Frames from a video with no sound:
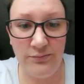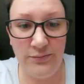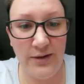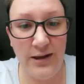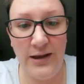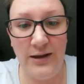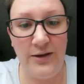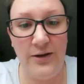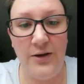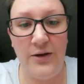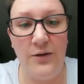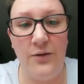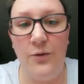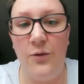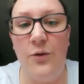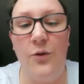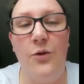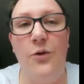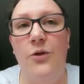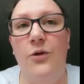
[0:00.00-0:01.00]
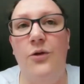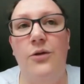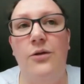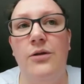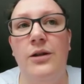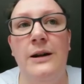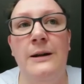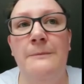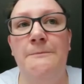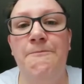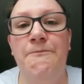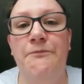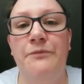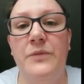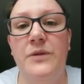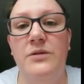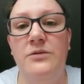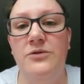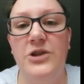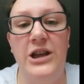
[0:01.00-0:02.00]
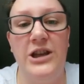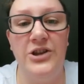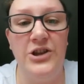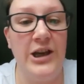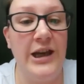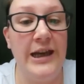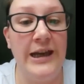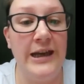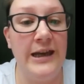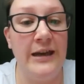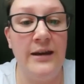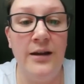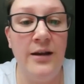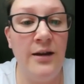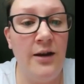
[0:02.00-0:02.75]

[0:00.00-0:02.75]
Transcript: you know, or change your hair,